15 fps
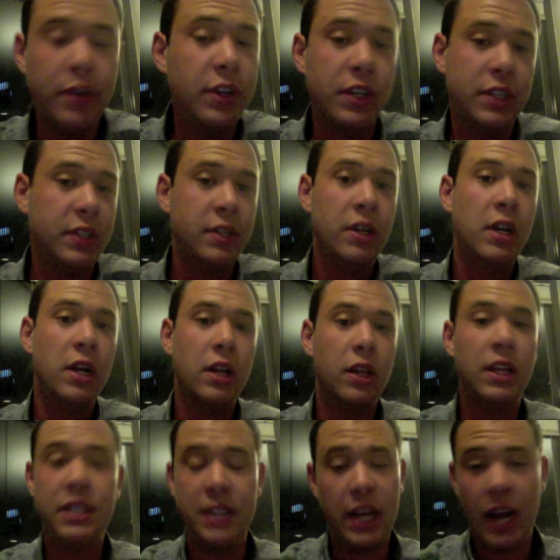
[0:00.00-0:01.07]
just
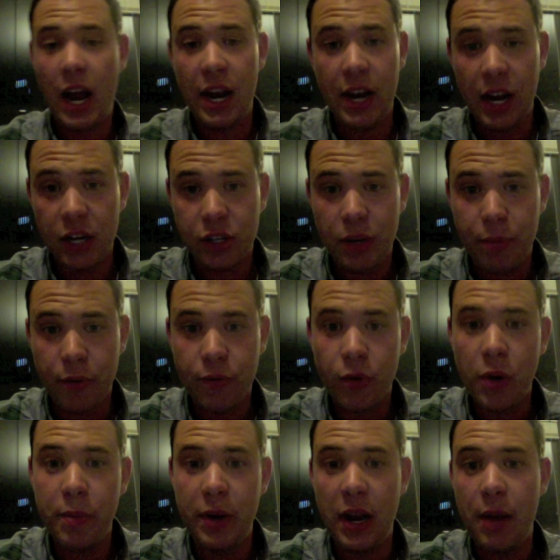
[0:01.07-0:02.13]
listening, I didn't actually
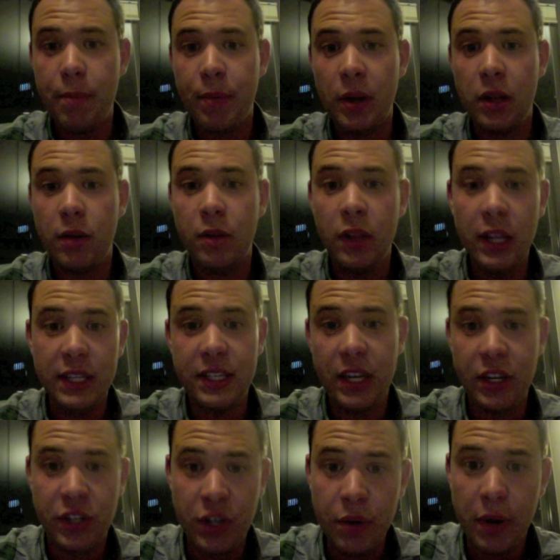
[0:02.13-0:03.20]
perform in it, but
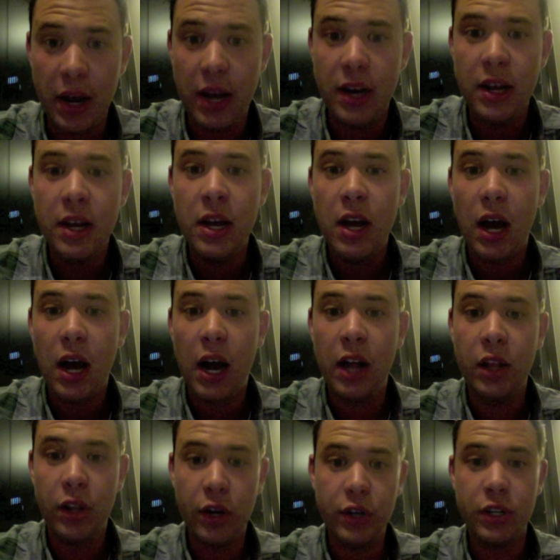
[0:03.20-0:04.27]
listening to it, I
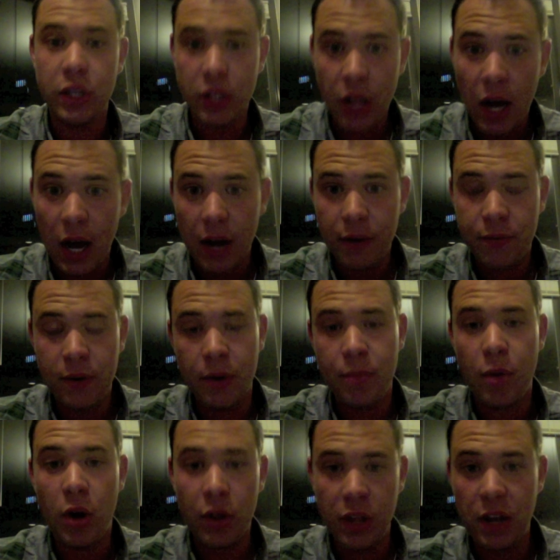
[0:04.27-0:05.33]
learned a lot from
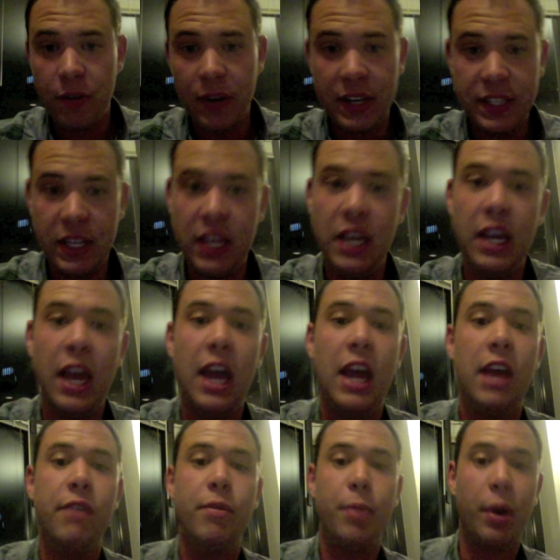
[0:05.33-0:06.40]
all the advice that he
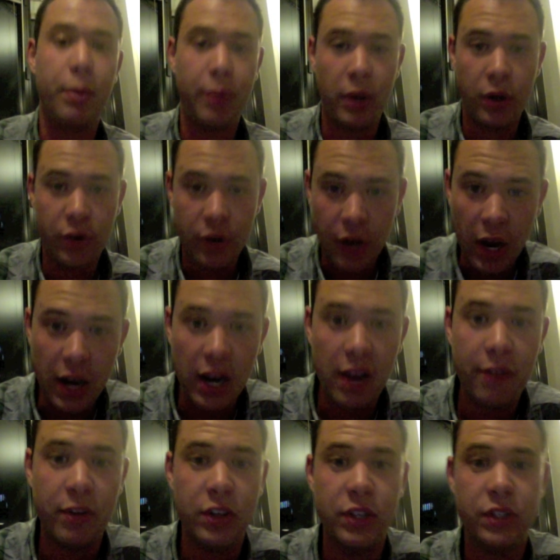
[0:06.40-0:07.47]
gave about being creative
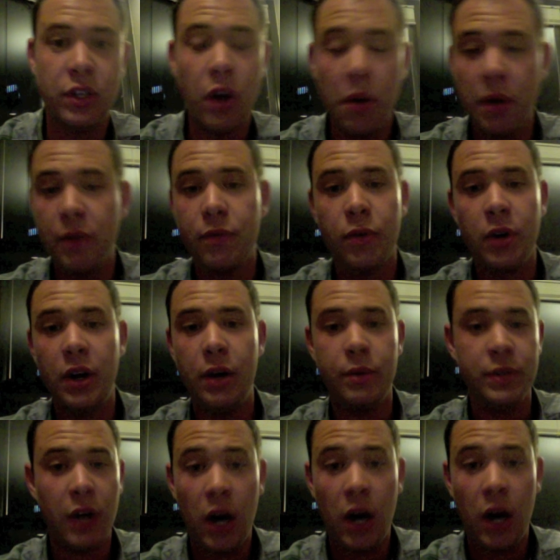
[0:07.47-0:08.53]
and just going for it. It was
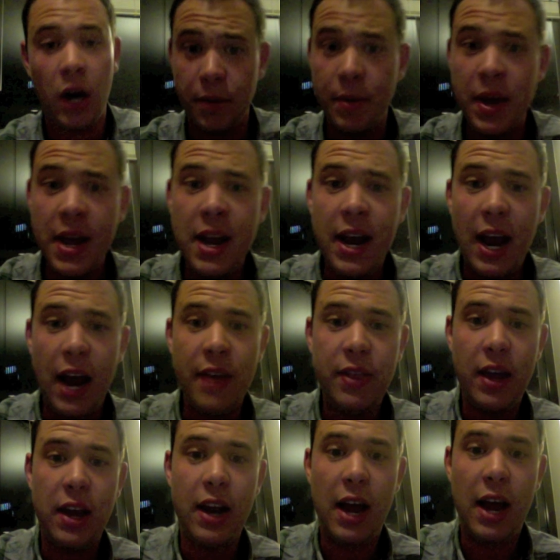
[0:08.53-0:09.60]
awesome. And
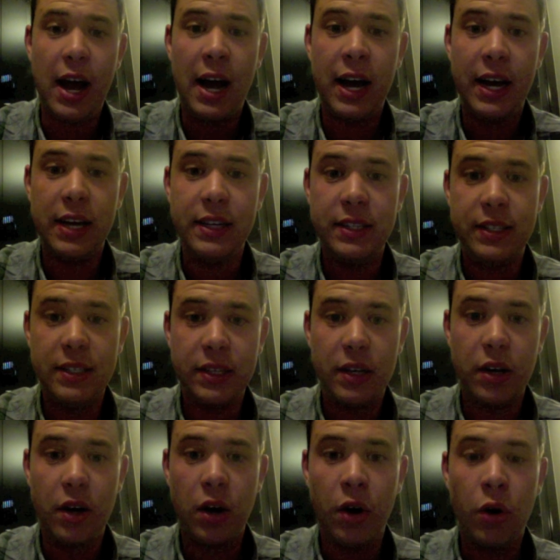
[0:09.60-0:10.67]
then as
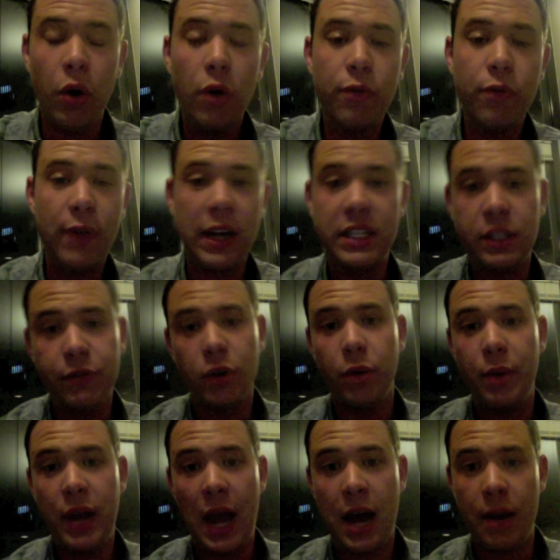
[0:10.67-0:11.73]
a whole festival,
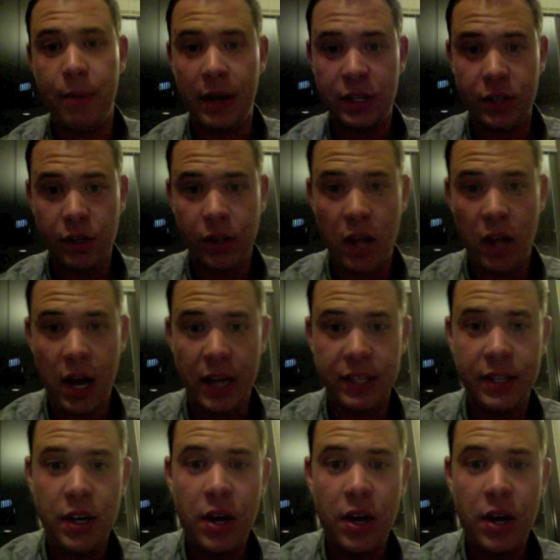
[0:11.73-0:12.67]
we had a master class